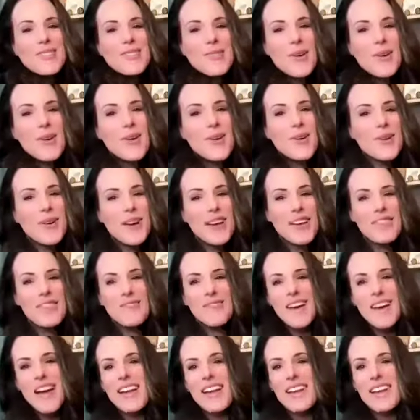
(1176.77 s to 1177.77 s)
So
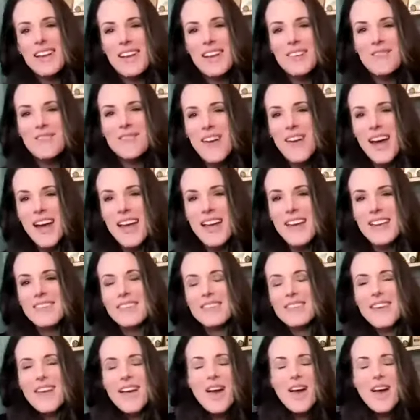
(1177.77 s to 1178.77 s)
invite.
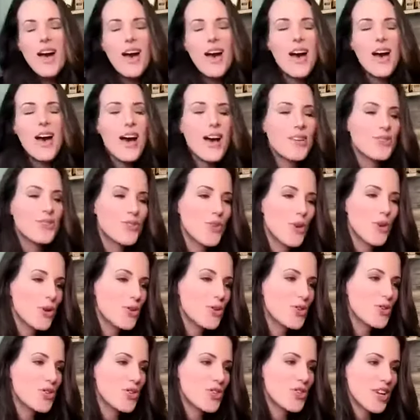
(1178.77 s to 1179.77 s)

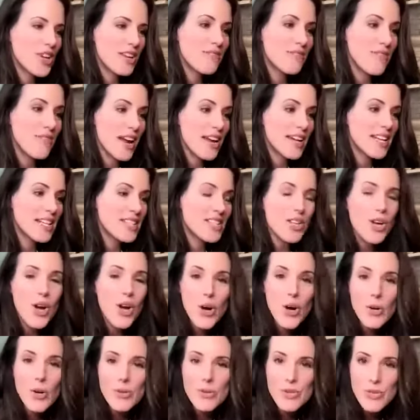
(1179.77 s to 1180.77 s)
Search inviting to
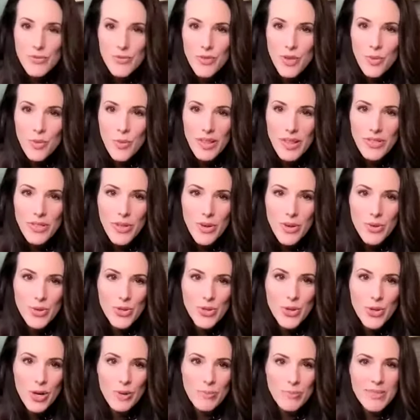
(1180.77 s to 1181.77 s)
calls if you want those
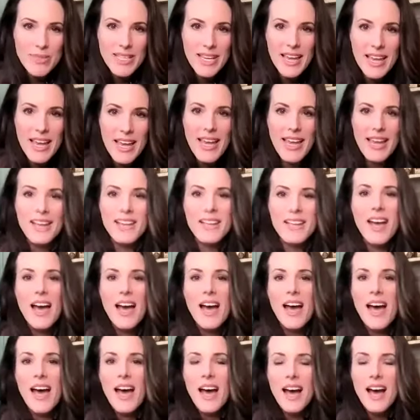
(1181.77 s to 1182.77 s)
scripts again.
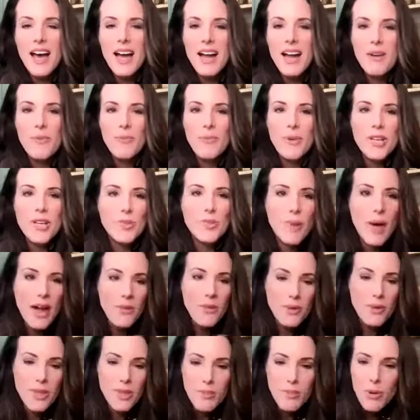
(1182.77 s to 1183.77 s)
Reach back
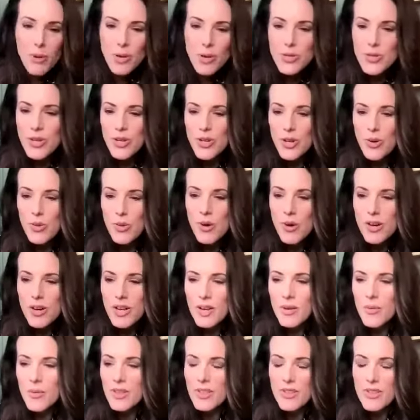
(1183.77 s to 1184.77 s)
with the person you're
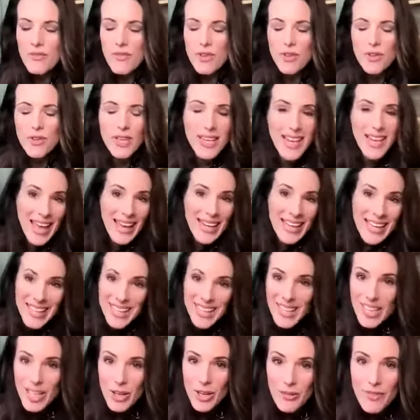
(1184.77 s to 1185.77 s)
working with if you need any
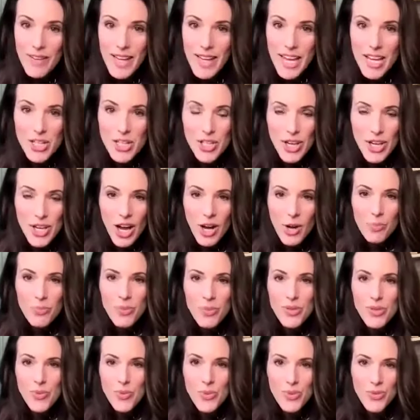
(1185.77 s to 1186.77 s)
clarification. I hope
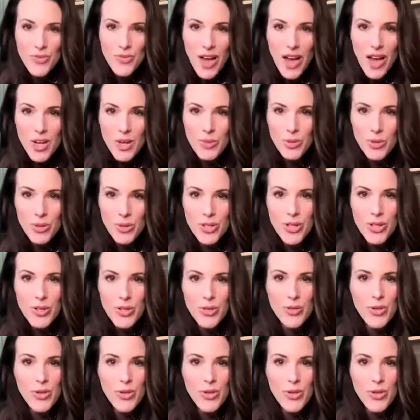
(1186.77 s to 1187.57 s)
this was valuable to you.